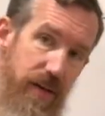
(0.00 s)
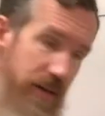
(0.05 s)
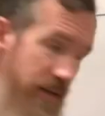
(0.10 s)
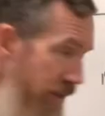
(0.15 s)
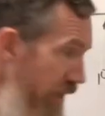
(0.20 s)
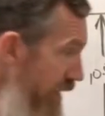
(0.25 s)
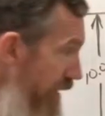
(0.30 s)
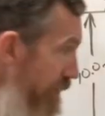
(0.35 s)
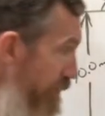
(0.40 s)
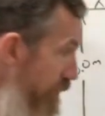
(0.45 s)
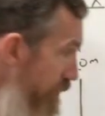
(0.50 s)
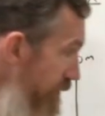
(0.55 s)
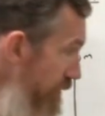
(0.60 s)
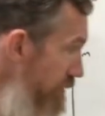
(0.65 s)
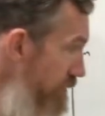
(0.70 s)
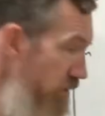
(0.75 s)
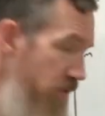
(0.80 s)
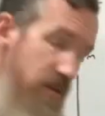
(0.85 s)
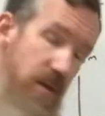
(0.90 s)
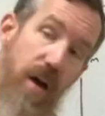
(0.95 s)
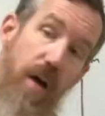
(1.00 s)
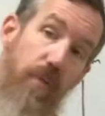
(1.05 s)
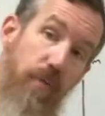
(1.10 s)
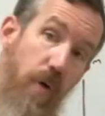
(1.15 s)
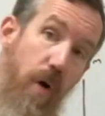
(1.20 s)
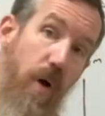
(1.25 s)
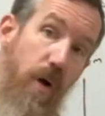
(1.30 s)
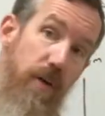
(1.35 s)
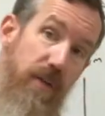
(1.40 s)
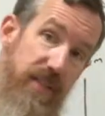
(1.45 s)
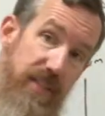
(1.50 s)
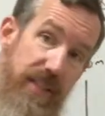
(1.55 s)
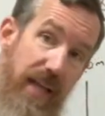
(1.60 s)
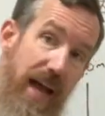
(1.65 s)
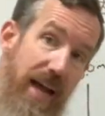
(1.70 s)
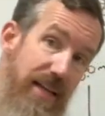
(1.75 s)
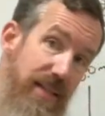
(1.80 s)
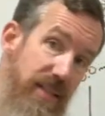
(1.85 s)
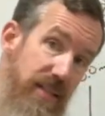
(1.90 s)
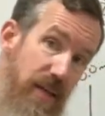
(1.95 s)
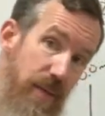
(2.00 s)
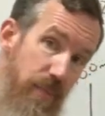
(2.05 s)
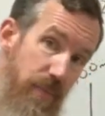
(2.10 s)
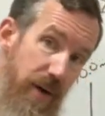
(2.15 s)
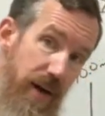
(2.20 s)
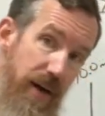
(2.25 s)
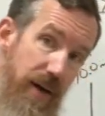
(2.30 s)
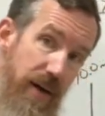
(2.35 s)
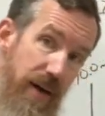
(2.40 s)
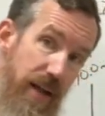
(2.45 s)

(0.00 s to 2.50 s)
you use a wrong sign somewhere,